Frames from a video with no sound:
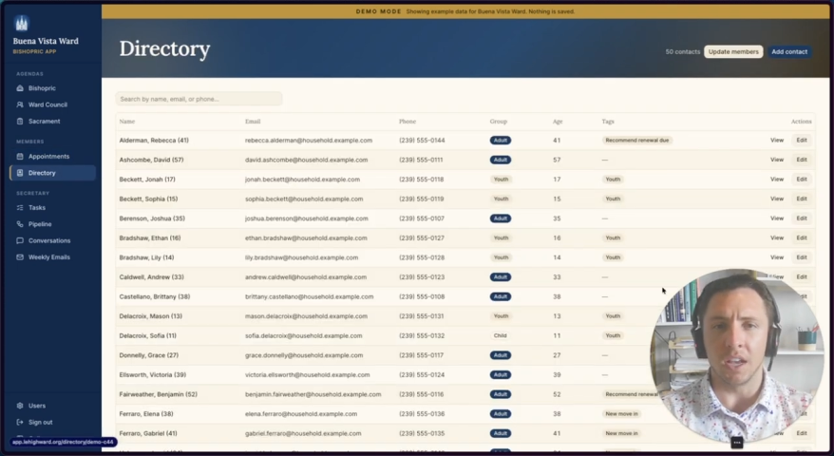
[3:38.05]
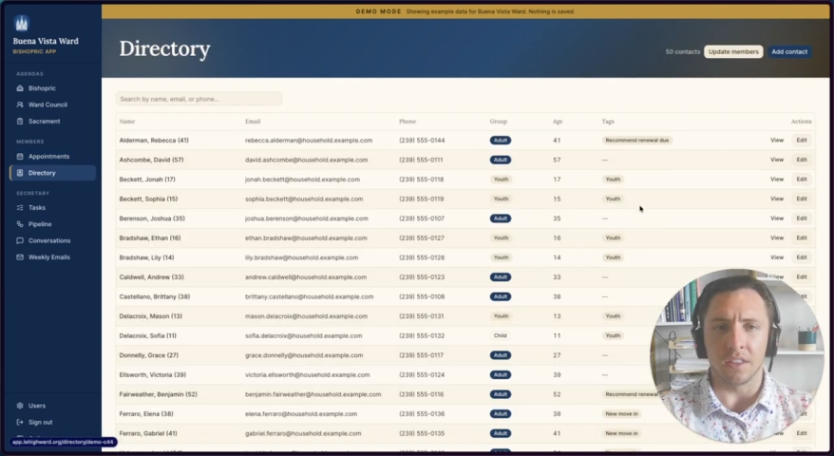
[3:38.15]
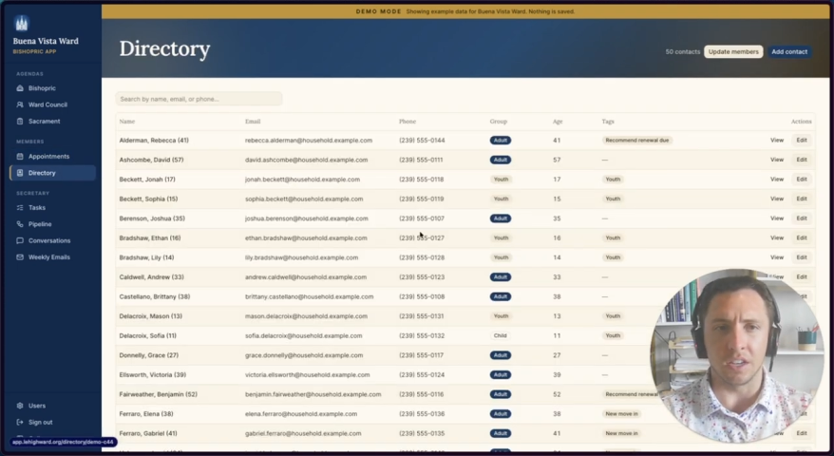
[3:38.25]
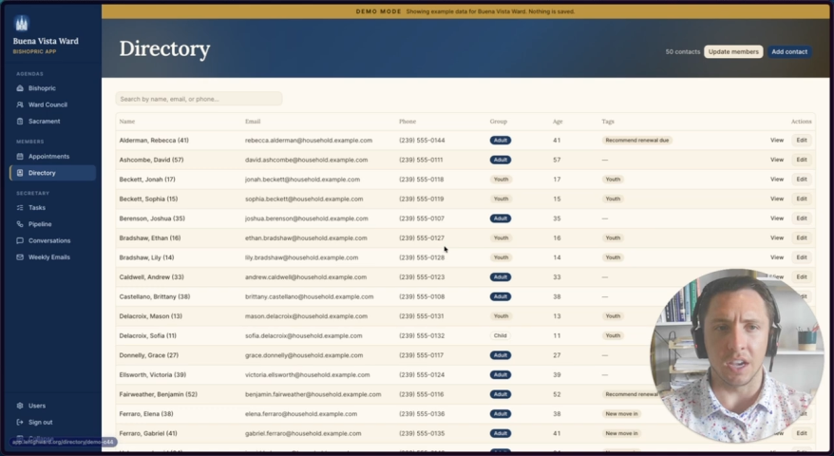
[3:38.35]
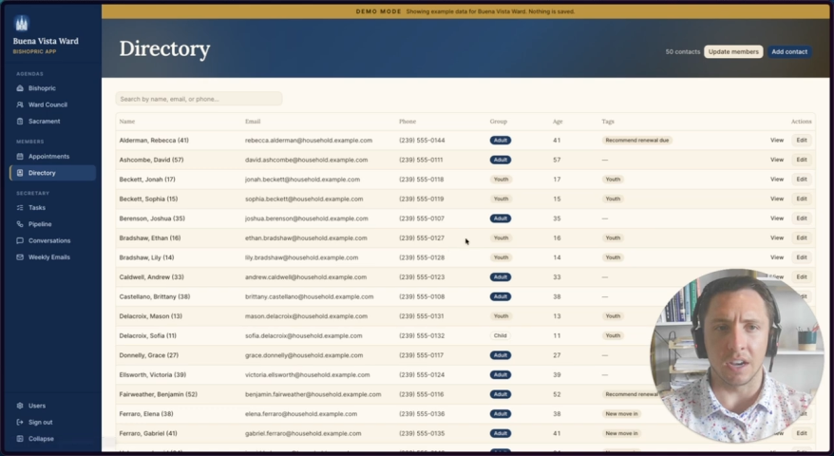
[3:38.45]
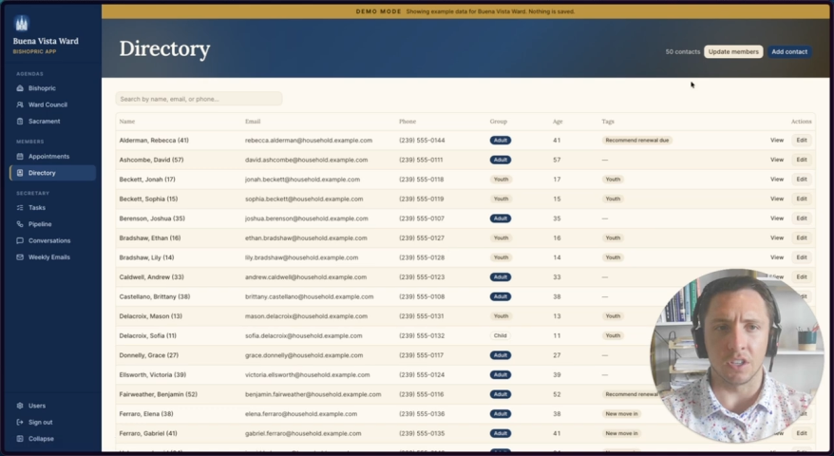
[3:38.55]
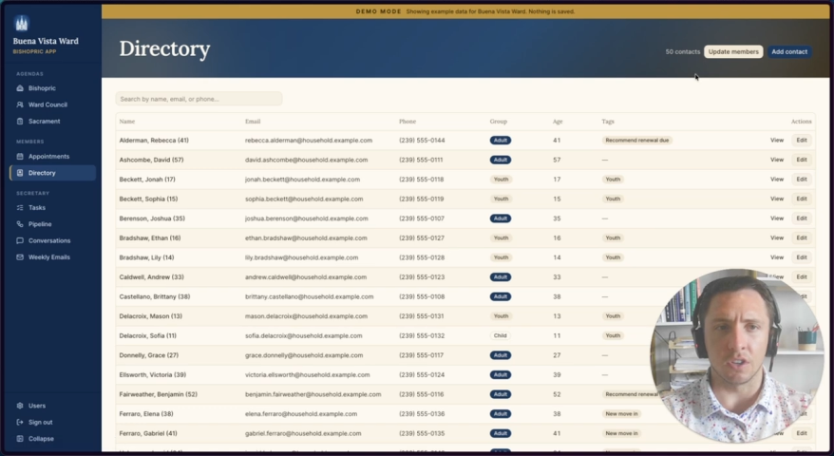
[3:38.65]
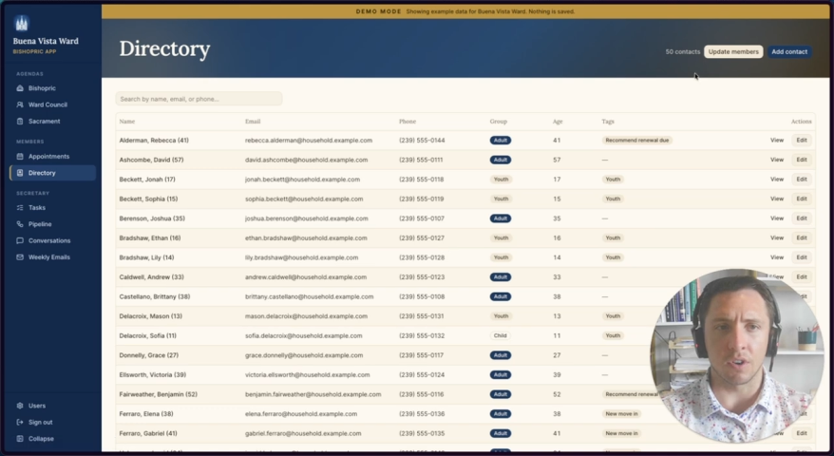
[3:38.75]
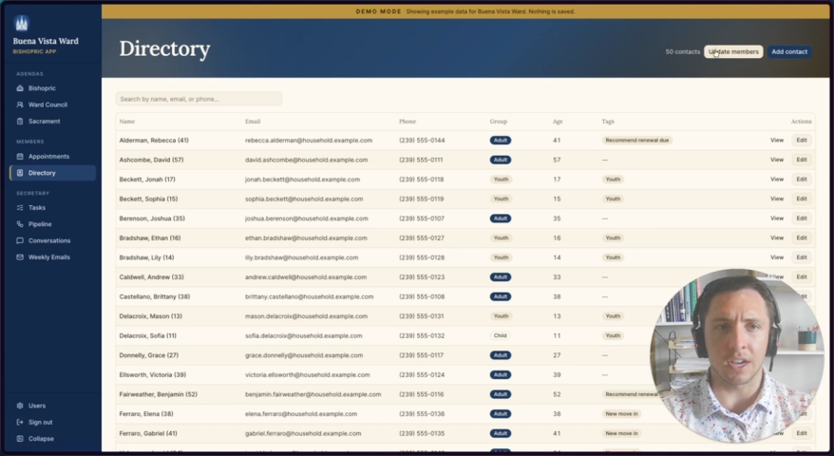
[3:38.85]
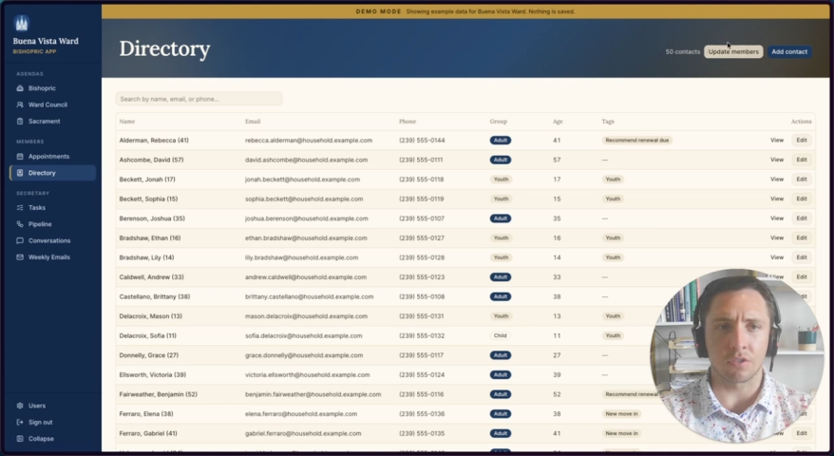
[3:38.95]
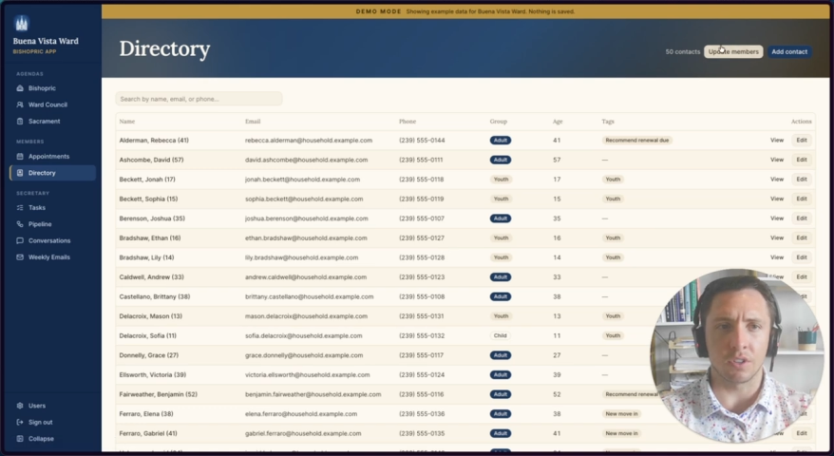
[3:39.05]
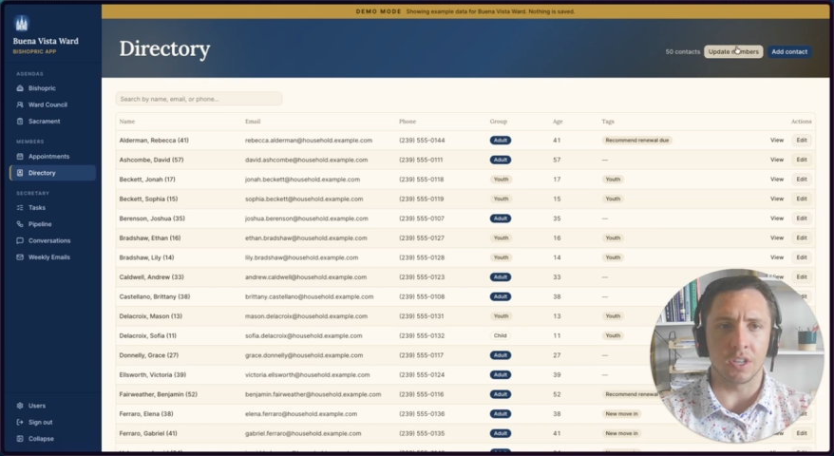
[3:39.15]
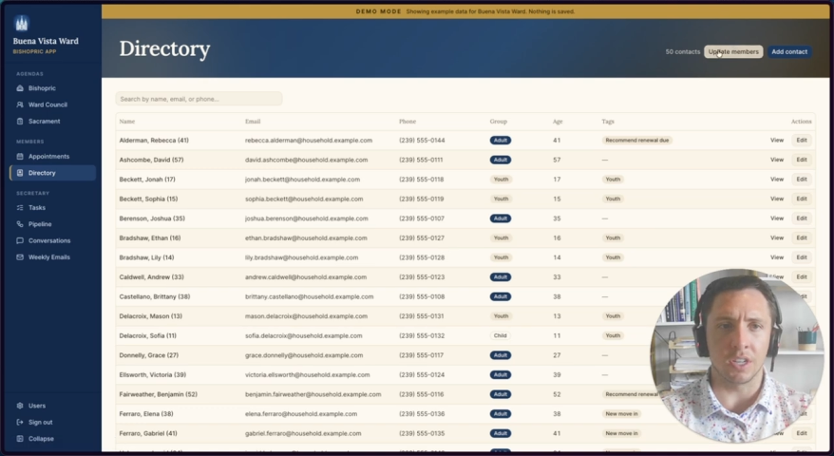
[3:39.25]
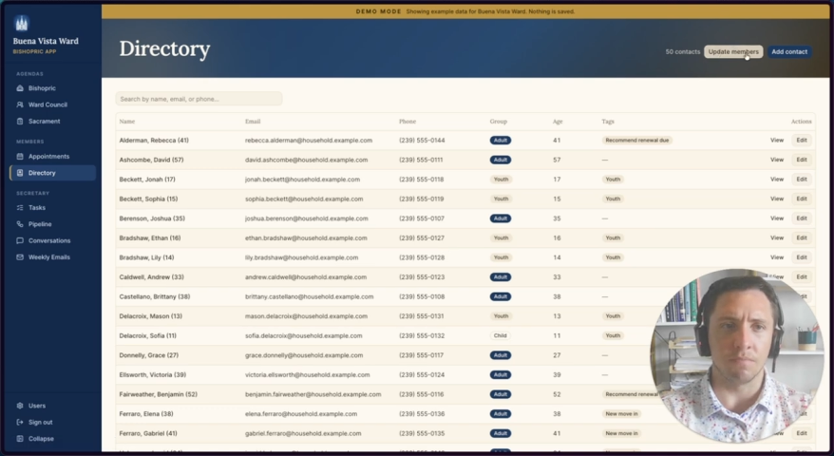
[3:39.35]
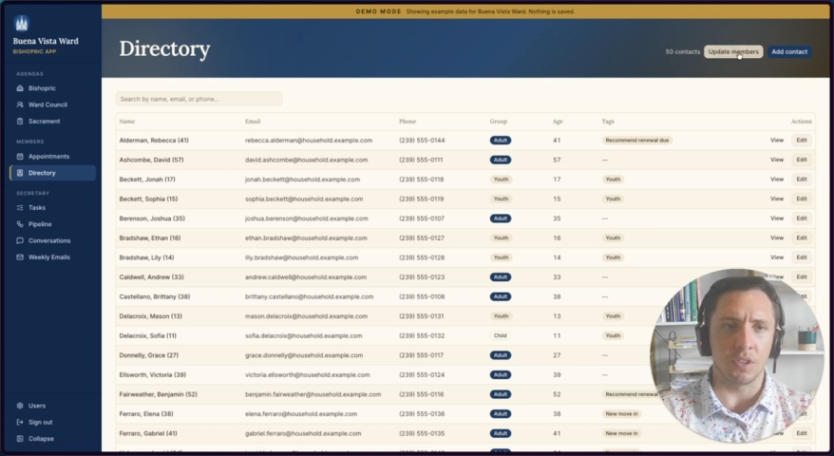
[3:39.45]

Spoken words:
Then you have the directory.